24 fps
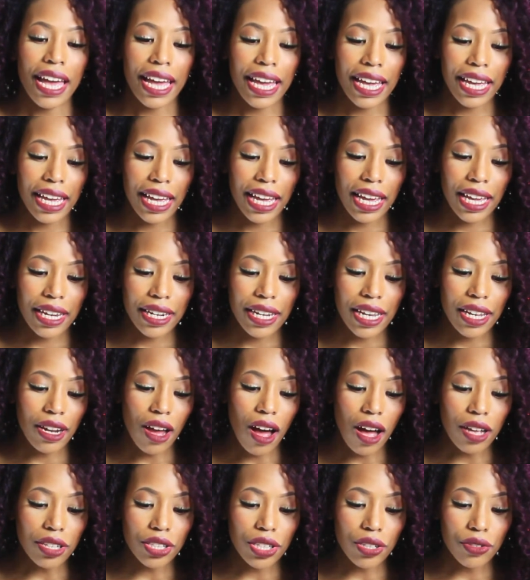And it
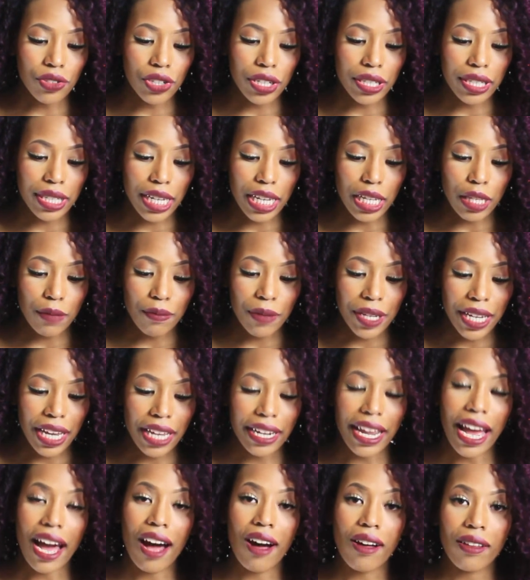also just gives me
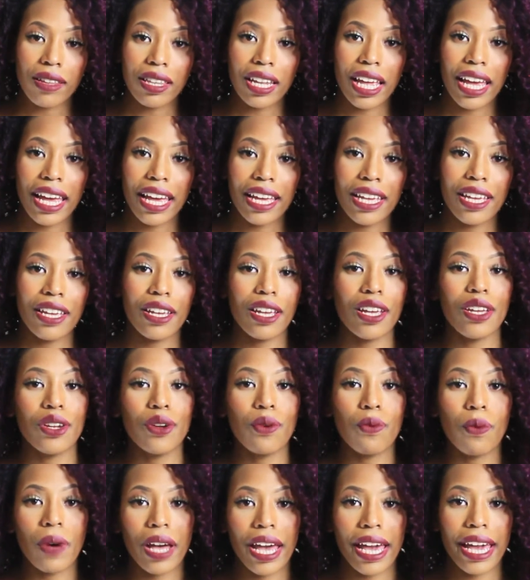an outlet
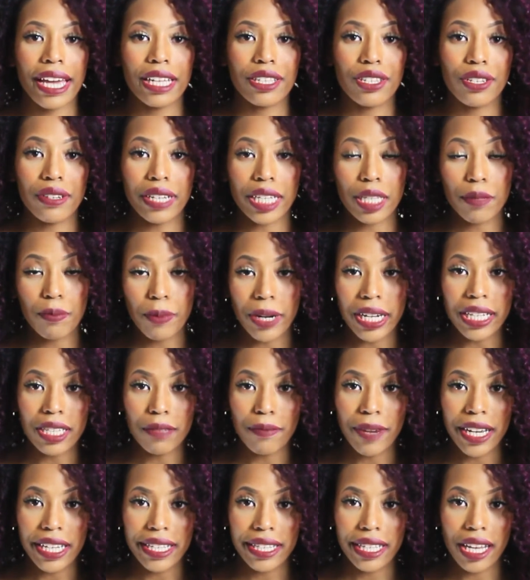and a way to
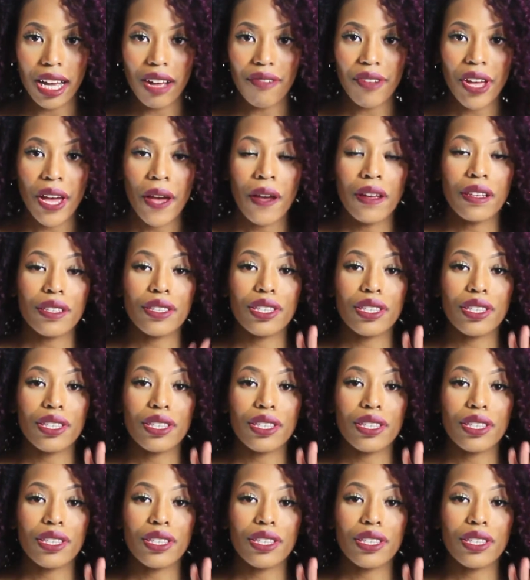express myself.